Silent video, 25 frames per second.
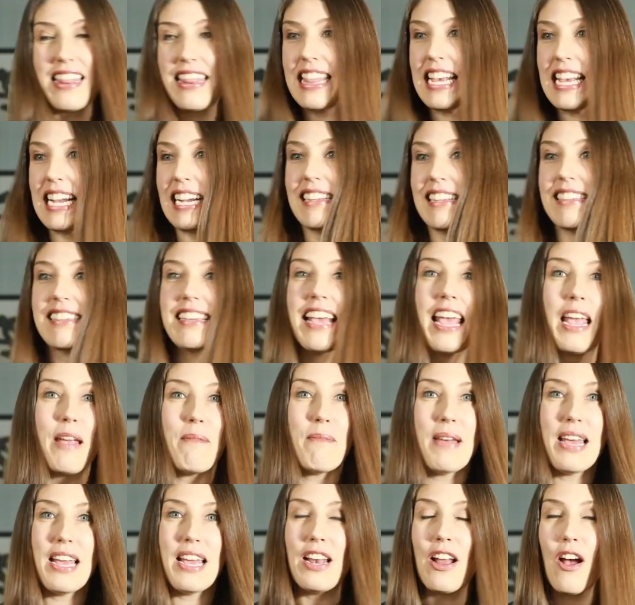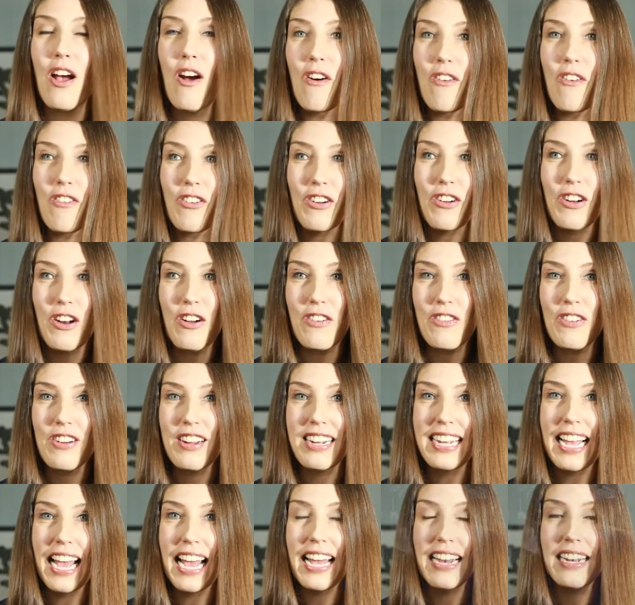things came in over and over
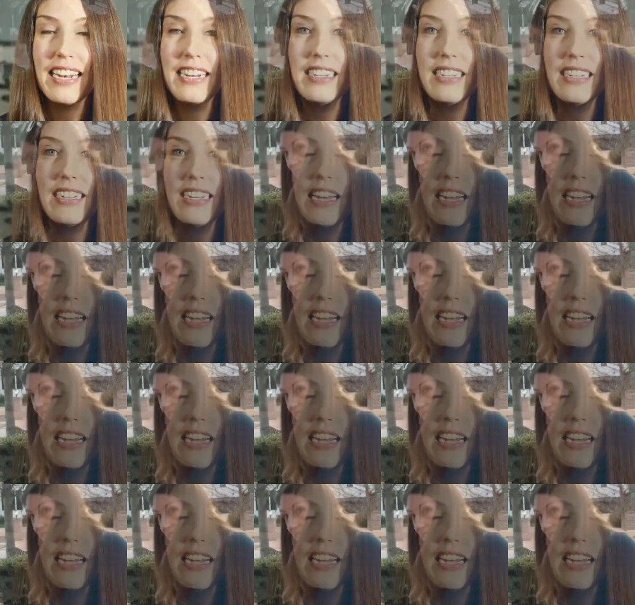again.